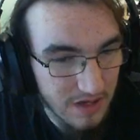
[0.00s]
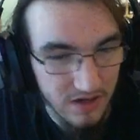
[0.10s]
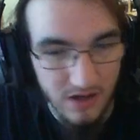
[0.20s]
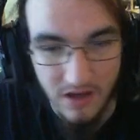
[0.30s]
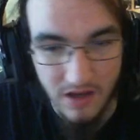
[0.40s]

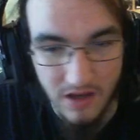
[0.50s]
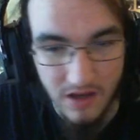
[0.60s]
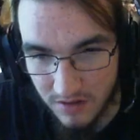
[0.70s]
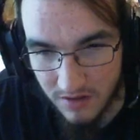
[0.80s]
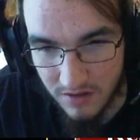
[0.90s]
an empty
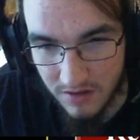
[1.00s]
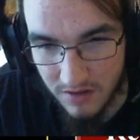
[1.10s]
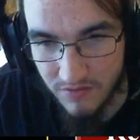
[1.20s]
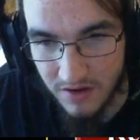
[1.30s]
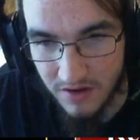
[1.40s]
board, and that's
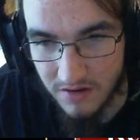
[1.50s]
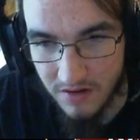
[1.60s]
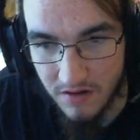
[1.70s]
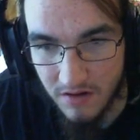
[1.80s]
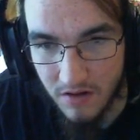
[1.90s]
fine.
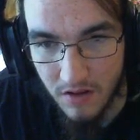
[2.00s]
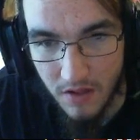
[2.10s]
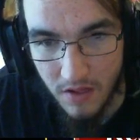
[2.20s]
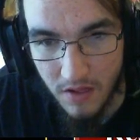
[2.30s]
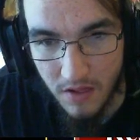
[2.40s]

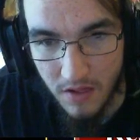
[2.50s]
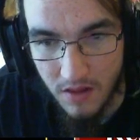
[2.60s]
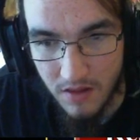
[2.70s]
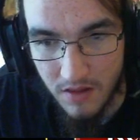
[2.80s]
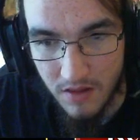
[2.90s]

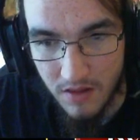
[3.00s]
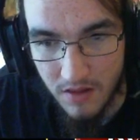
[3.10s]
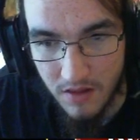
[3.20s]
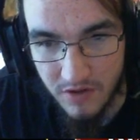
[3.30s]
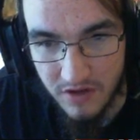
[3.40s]
Then
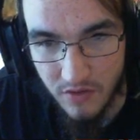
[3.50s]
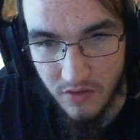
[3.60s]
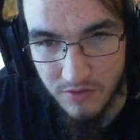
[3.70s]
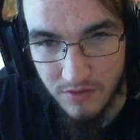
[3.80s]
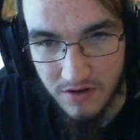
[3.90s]
we go up
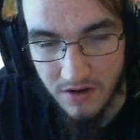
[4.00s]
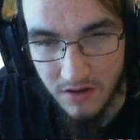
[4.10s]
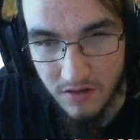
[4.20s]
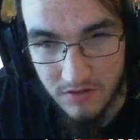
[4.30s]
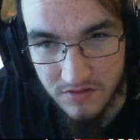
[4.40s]
to our
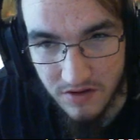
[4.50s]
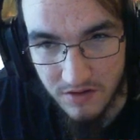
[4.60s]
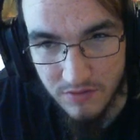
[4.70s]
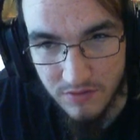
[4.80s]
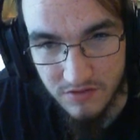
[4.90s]
other stuff,
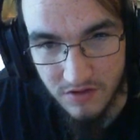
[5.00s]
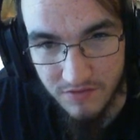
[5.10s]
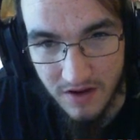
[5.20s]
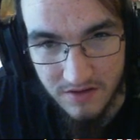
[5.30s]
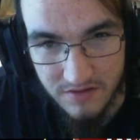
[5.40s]
which is our
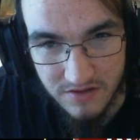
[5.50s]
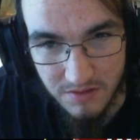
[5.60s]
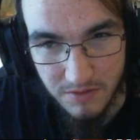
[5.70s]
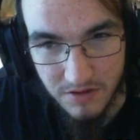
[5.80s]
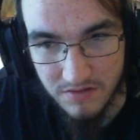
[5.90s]
fast
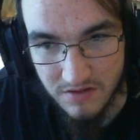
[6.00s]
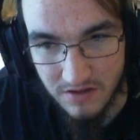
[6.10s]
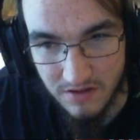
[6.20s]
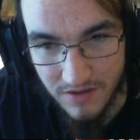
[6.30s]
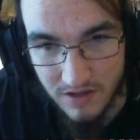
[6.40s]
champions
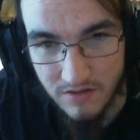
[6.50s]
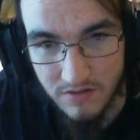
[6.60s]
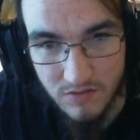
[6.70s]
and events.